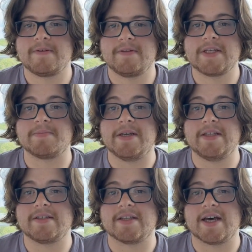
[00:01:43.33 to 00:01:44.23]
This
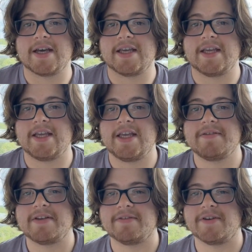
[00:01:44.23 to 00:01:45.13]
means that
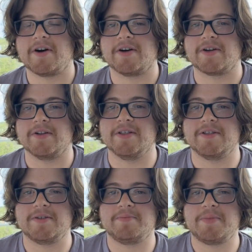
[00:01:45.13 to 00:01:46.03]
even if your article is